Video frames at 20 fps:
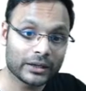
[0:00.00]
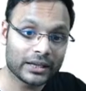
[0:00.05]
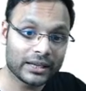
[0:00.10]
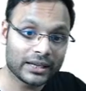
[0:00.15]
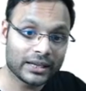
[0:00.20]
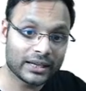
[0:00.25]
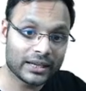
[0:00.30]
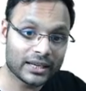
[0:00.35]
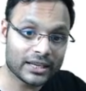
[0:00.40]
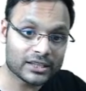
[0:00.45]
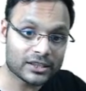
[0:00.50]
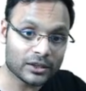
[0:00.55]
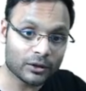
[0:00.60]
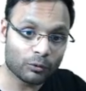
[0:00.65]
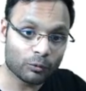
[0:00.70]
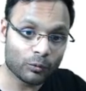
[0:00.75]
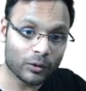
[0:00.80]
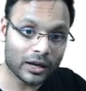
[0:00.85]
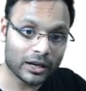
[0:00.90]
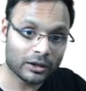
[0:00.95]
is
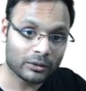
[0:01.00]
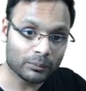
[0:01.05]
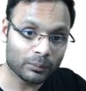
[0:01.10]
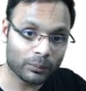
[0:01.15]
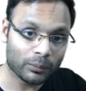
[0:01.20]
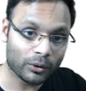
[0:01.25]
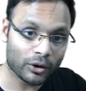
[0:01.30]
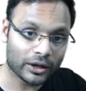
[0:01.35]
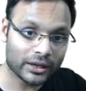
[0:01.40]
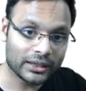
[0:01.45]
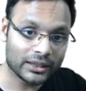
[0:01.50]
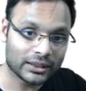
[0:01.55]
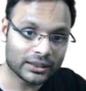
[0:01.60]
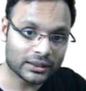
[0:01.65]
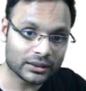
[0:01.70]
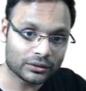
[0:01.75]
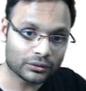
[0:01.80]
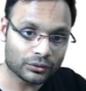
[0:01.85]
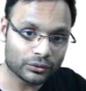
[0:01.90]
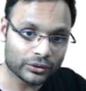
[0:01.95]

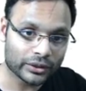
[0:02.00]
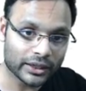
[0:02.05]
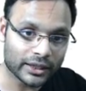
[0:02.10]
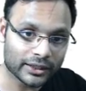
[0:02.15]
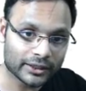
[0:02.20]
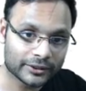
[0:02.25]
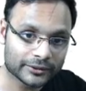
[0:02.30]
1.3.